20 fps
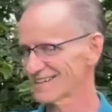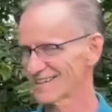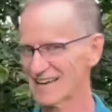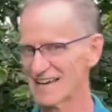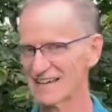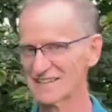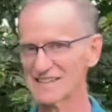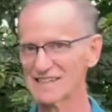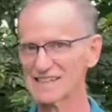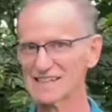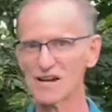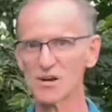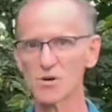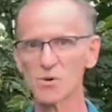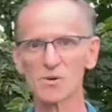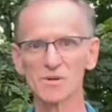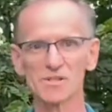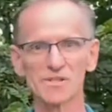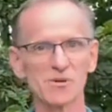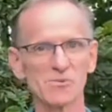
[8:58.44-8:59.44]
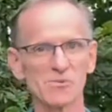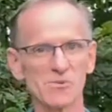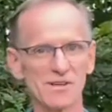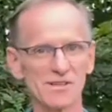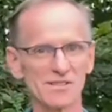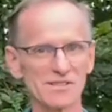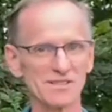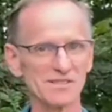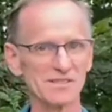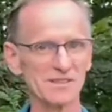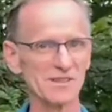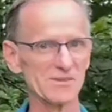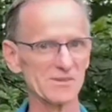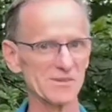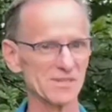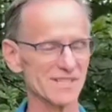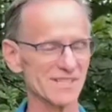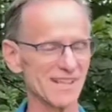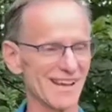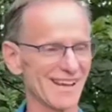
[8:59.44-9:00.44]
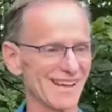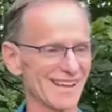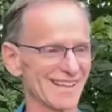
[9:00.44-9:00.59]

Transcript: I think I owe you one on the other side.